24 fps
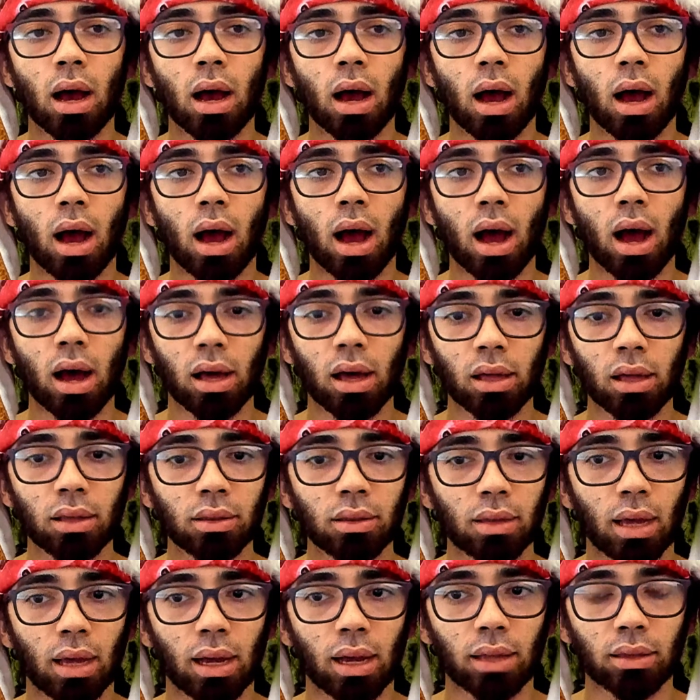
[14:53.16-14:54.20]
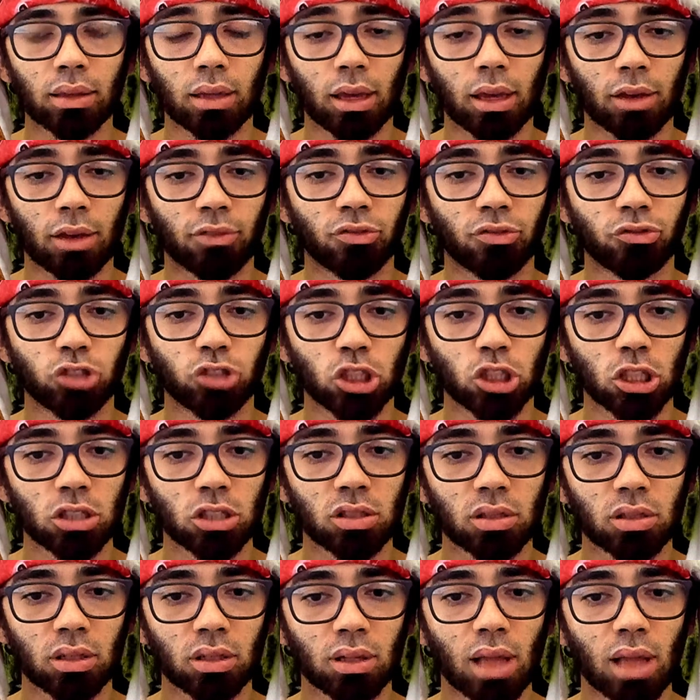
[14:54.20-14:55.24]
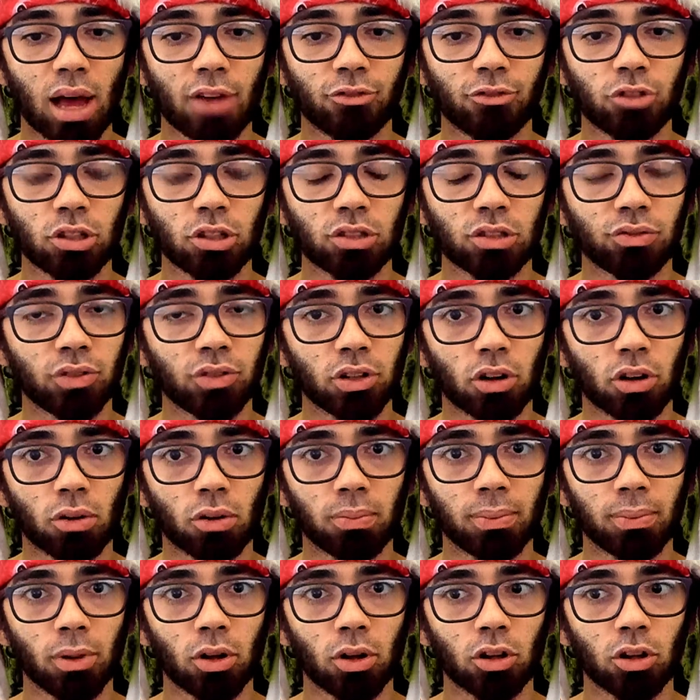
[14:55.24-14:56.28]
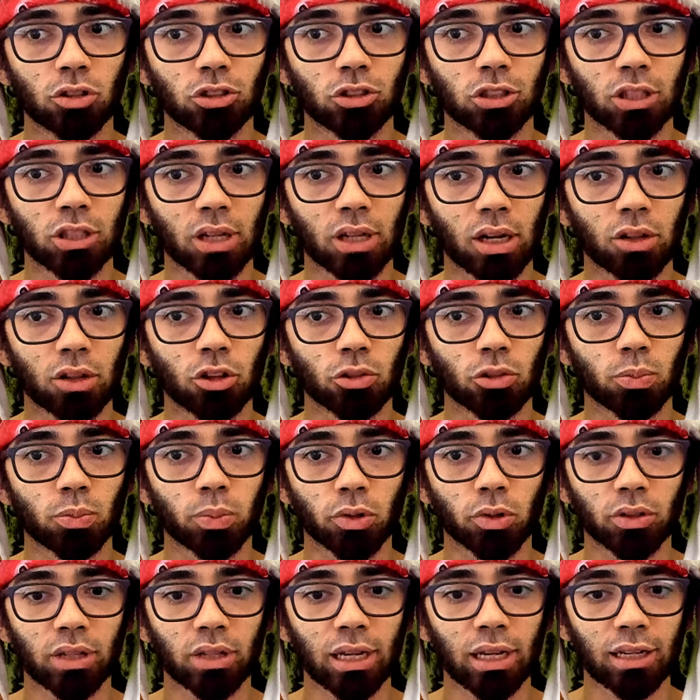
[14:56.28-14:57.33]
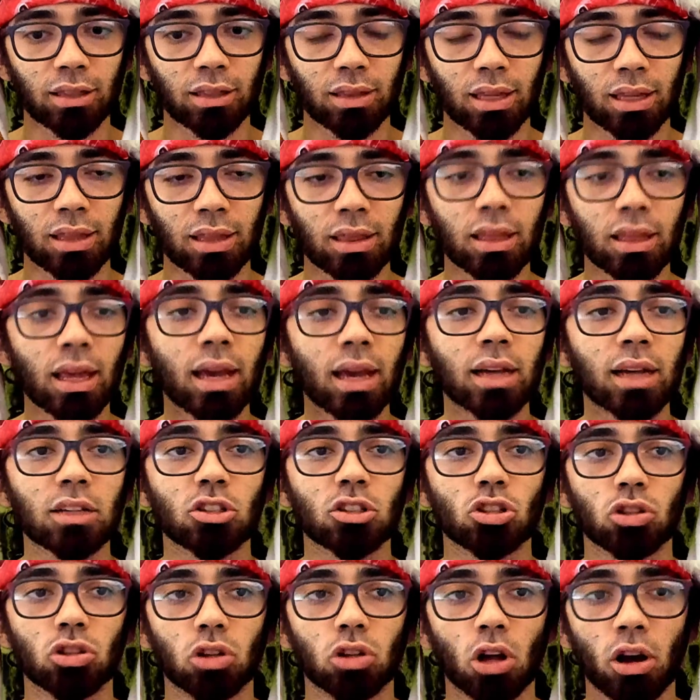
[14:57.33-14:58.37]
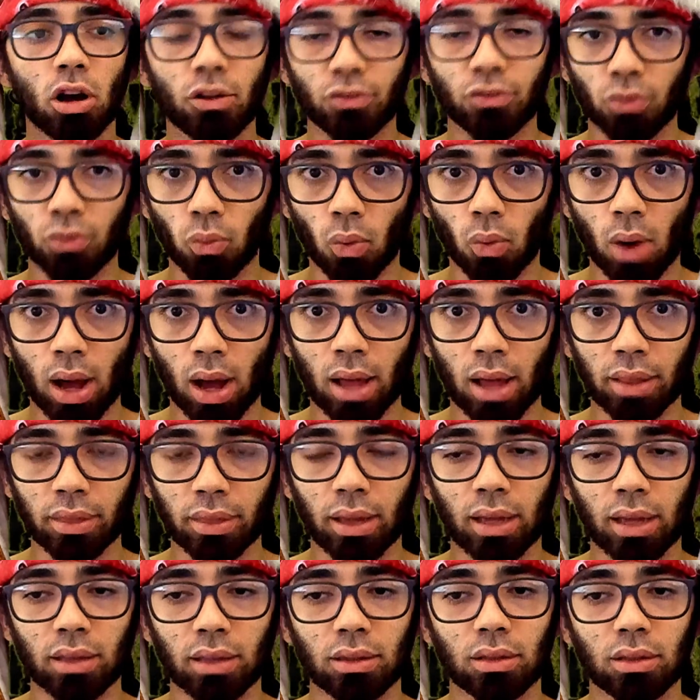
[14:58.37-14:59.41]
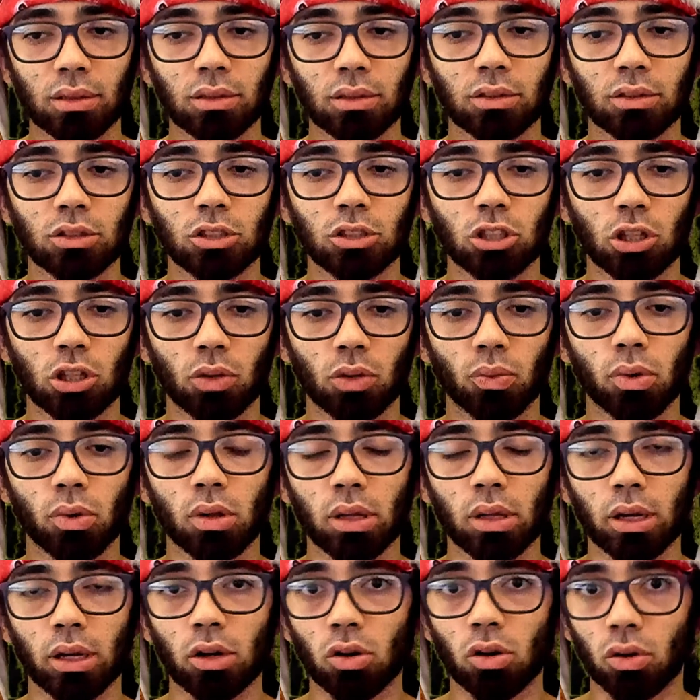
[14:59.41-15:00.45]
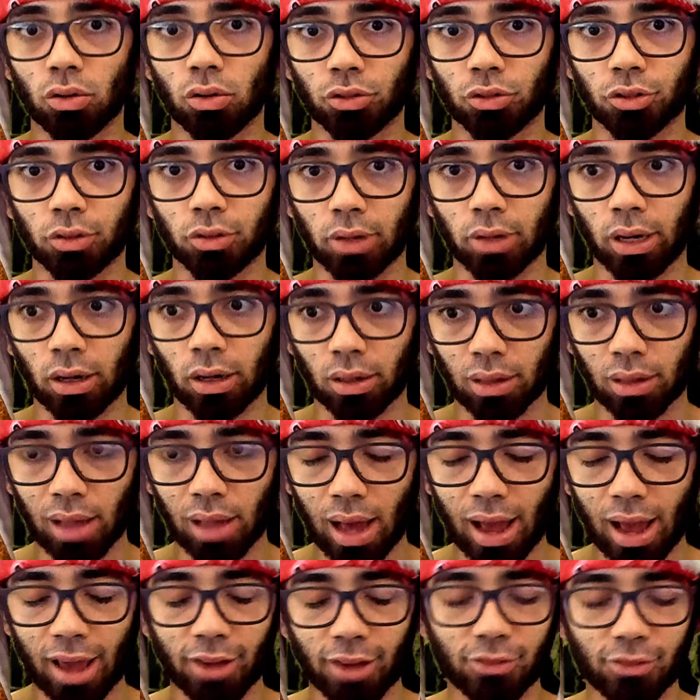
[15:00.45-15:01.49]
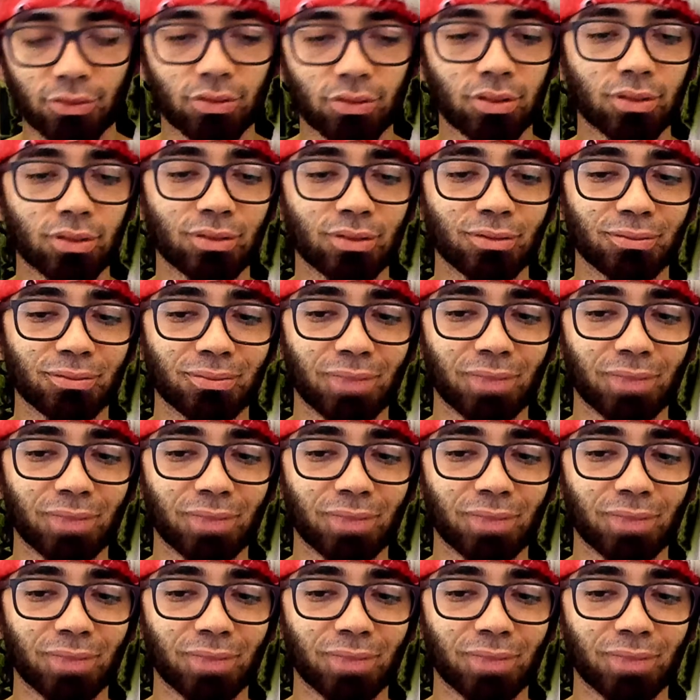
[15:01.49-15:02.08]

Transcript: and that if she still have this fear of blood she cannot protect the next loved one that she will encounter in her life my